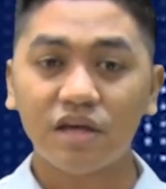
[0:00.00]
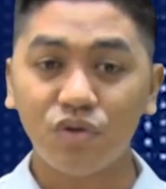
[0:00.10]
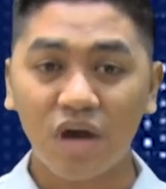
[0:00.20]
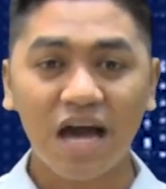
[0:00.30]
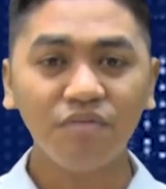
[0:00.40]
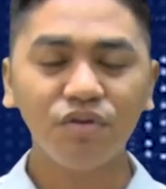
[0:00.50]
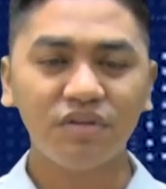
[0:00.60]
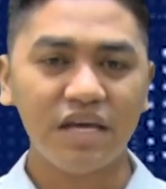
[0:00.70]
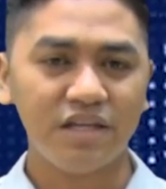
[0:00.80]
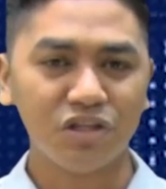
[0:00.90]
You have to
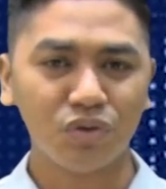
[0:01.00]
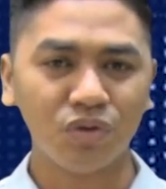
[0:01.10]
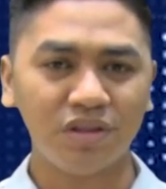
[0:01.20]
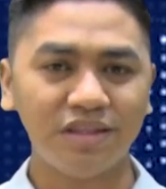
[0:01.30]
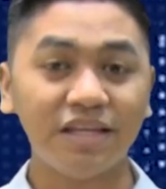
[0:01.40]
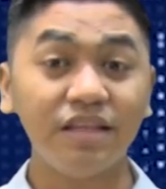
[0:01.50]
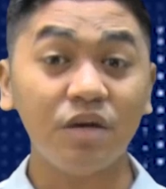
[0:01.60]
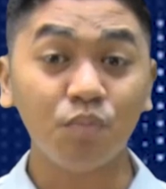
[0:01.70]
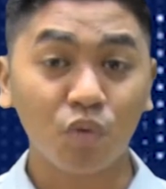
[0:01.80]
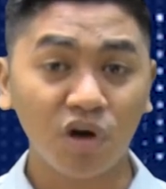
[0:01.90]
take note that the
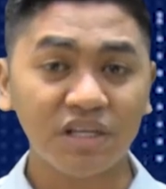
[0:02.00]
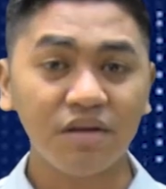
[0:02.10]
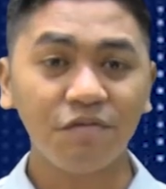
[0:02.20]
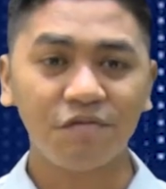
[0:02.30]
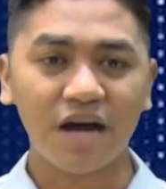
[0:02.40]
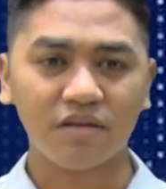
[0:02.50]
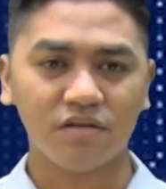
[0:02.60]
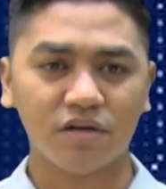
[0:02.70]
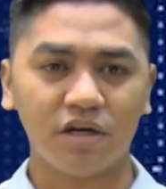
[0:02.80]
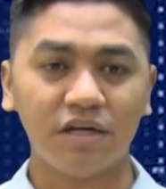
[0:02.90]
important
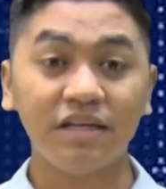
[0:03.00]
factor